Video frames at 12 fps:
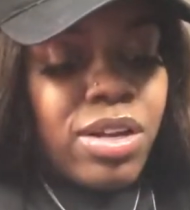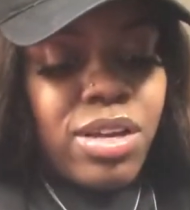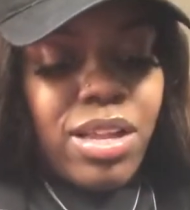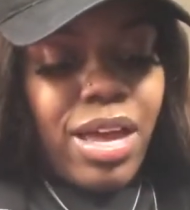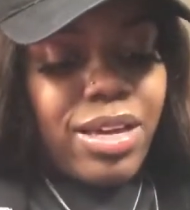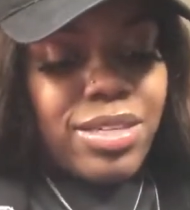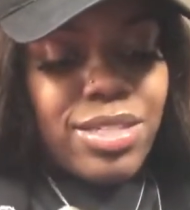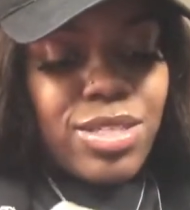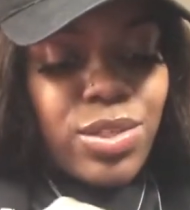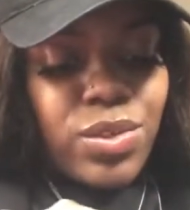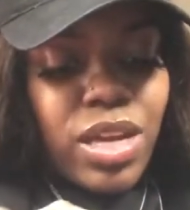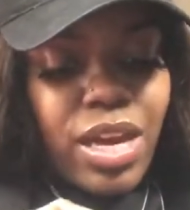Like, it's
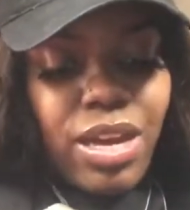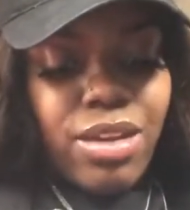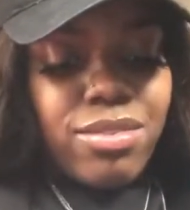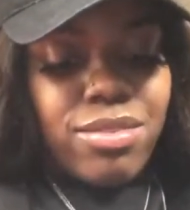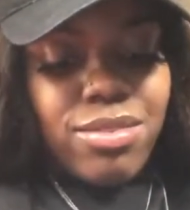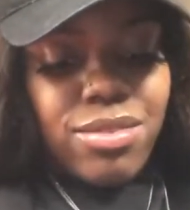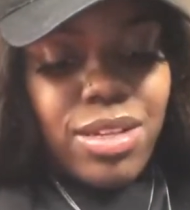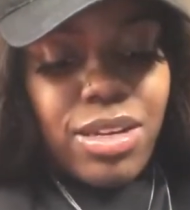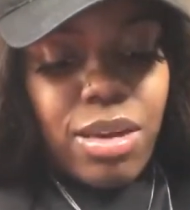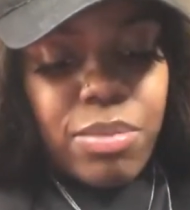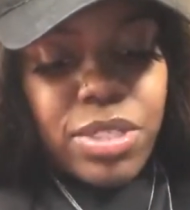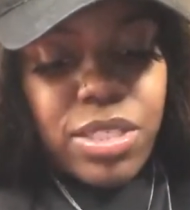too late. The
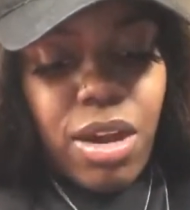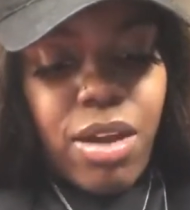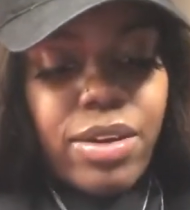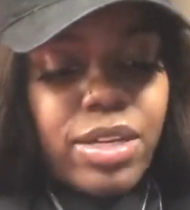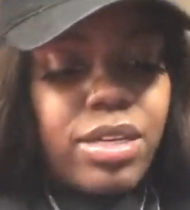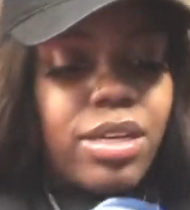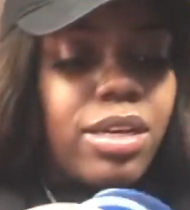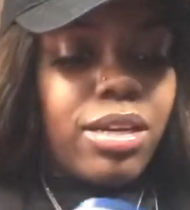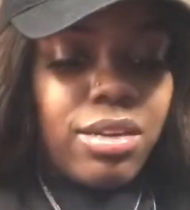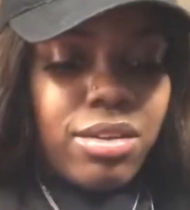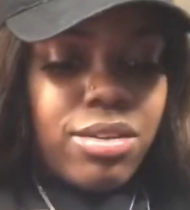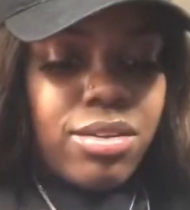damage is already done.
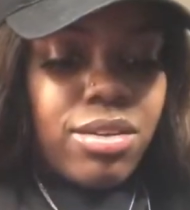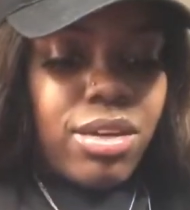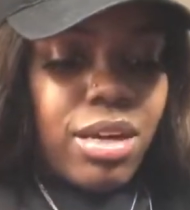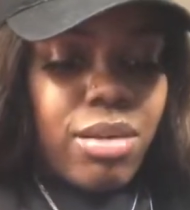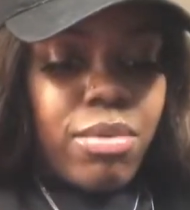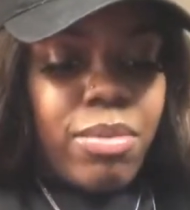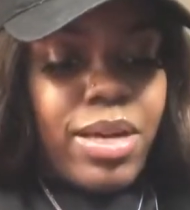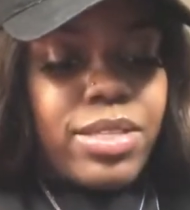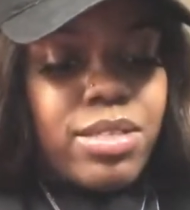And I'm about